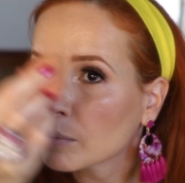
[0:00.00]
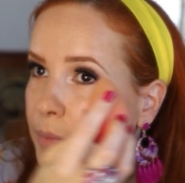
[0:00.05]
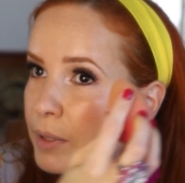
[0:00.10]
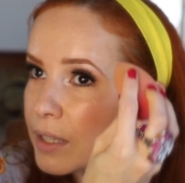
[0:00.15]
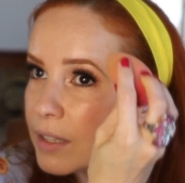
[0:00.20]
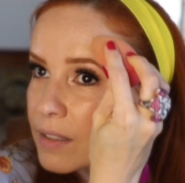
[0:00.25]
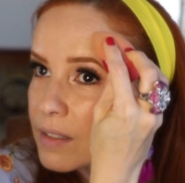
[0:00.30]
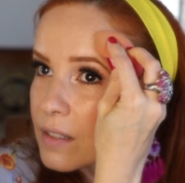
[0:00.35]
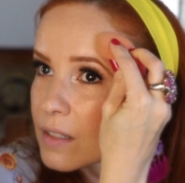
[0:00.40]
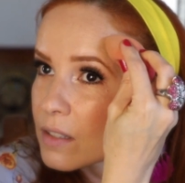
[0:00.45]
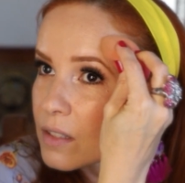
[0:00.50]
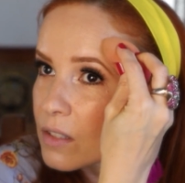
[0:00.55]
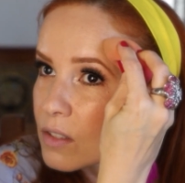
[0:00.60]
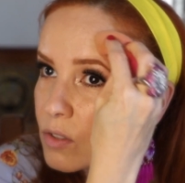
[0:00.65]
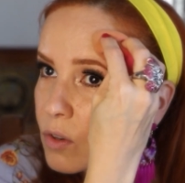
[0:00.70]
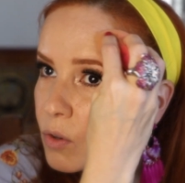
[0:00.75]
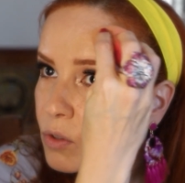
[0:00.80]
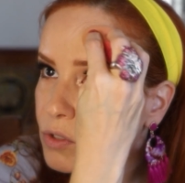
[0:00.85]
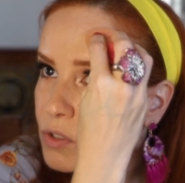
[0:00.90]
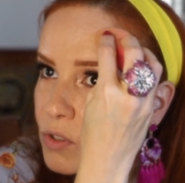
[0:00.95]
because this
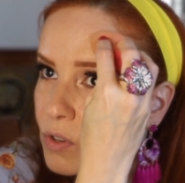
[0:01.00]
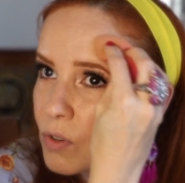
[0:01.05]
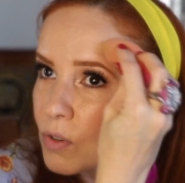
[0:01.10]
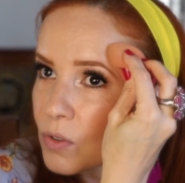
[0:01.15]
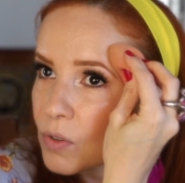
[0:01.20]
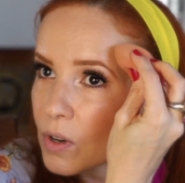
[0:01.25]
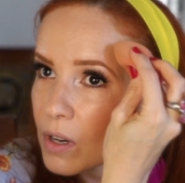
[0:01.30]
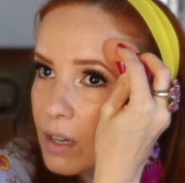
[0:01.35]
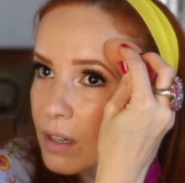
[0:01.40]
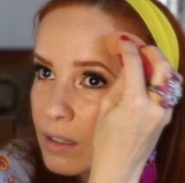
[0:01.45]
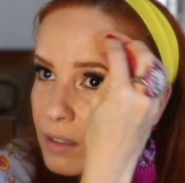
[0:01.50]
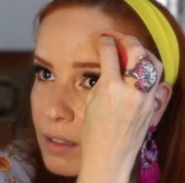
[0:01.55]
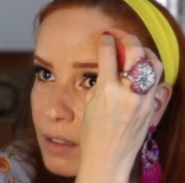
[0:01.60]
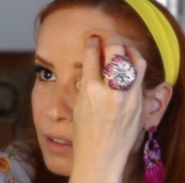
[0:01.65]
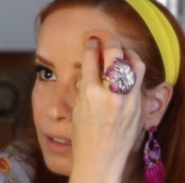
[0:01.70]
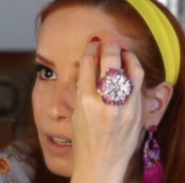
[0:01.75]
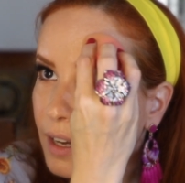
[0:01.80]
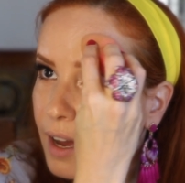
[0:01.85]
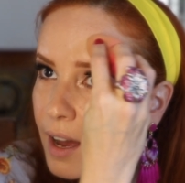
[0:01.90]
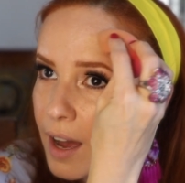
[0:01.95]
is also
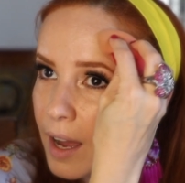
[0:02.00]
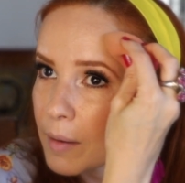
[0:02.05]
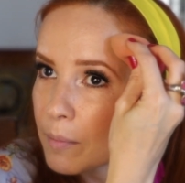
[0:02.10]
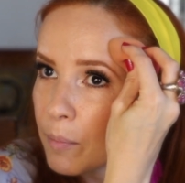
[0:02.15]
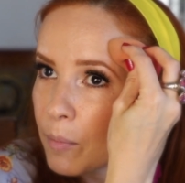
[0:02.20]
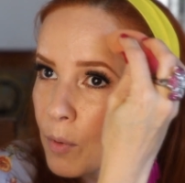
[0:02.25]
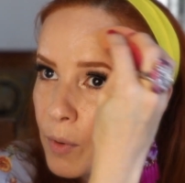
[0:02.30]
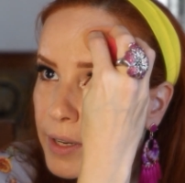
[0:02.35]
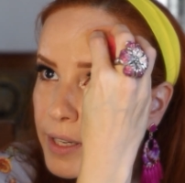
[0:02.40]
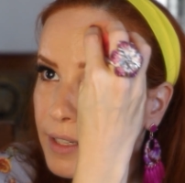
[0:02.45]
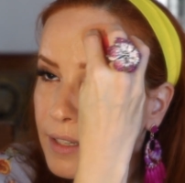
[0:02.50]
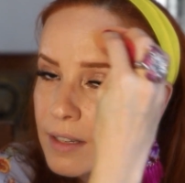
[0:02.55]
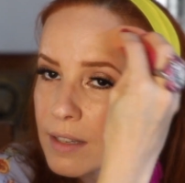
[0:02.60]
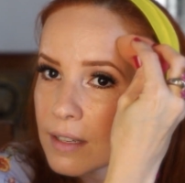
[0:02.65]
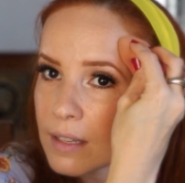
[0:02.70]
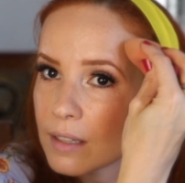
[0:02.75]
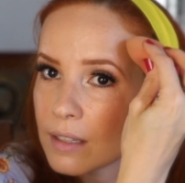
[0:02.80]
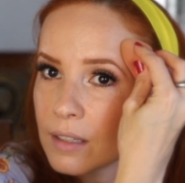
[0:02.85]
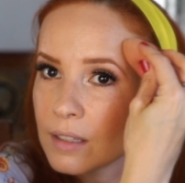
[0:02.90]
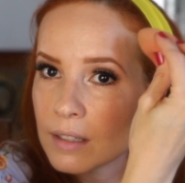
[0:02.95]
a high
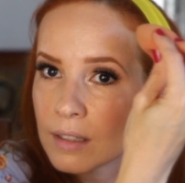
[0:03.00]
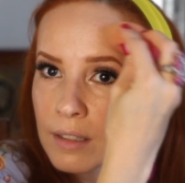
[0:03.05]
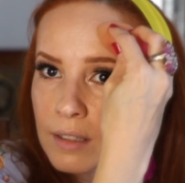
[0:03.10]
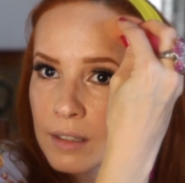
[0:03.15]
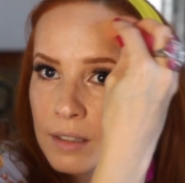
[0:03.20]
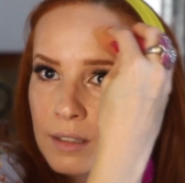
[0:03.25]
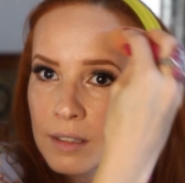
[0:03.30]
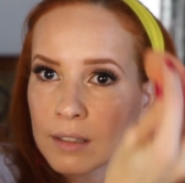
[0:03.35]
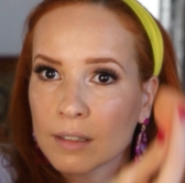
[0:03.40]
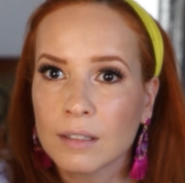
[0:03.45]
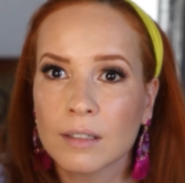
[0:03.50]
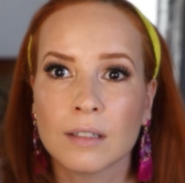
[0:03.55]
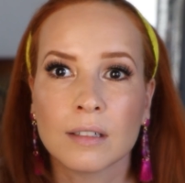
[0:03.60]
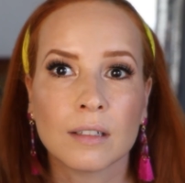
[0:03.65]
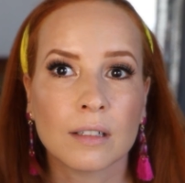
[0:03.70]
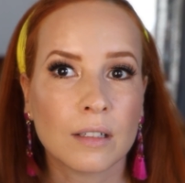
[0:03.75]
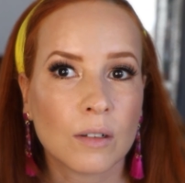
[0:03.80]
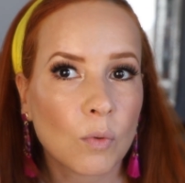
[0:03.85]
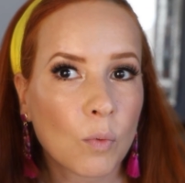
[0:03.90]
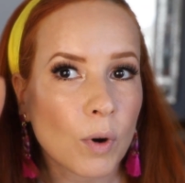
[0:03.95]
point
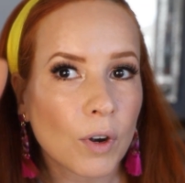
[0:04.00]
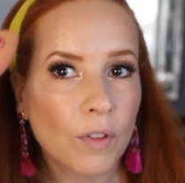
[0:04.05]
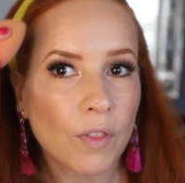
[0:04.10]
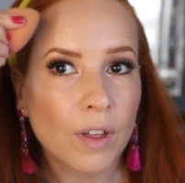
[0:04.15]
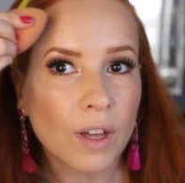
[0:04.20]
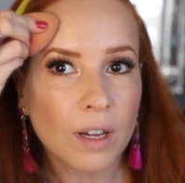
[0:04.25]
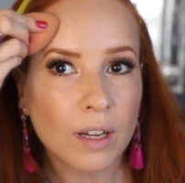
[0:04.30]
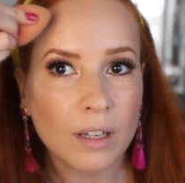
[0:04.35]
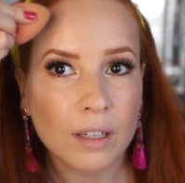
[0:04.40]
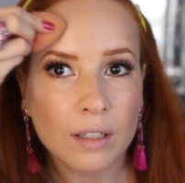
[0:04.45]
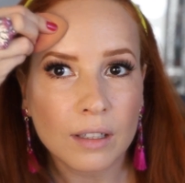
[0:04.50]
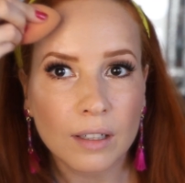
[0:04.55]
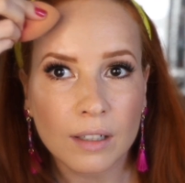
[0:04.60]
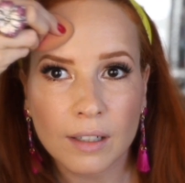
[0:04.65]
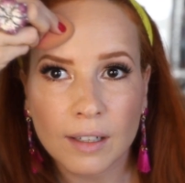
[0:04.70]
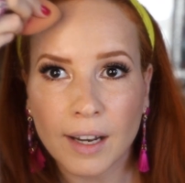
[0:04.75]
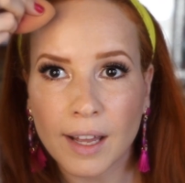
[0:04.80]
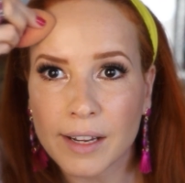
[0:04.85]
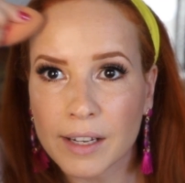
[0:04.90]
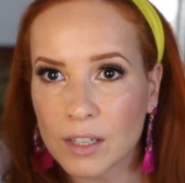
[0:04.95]
where the
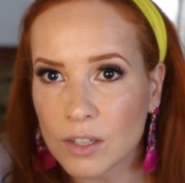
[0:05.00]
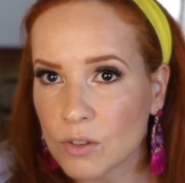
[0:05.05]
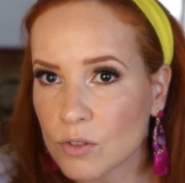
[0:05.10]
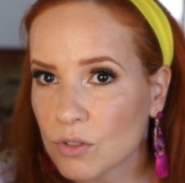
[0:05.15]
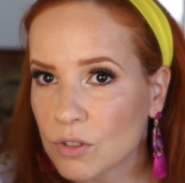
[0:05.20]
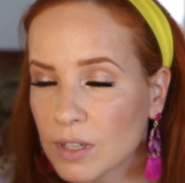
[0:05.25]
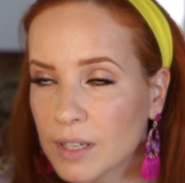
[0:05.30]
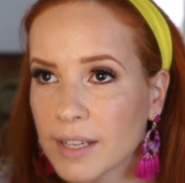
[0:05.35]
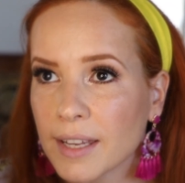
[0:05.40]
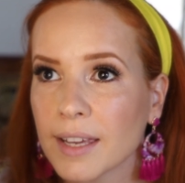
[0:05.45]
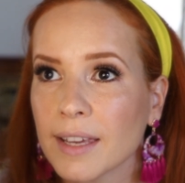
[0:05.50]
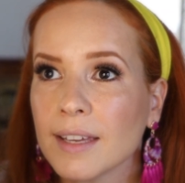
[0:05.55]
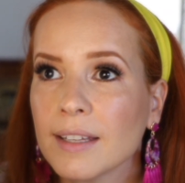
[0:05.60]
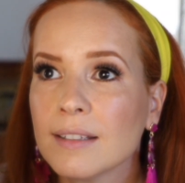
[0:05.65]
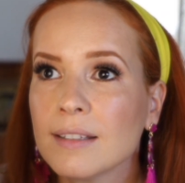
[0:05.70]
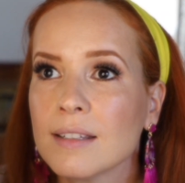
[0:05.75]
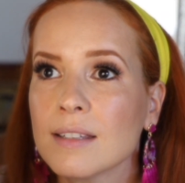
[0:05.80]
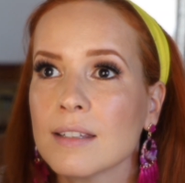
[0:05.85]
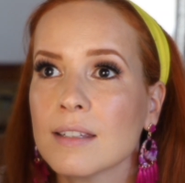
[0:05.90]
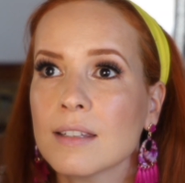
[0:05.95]
light usually
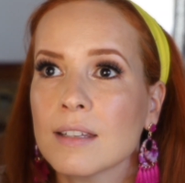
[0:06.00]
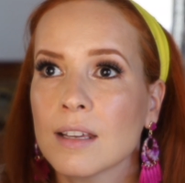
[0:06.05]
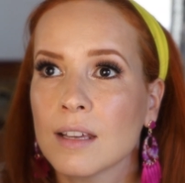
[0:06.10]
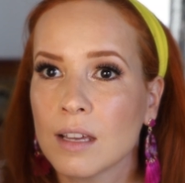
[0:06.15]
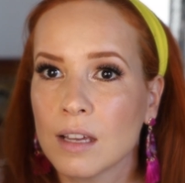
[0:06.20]
hits.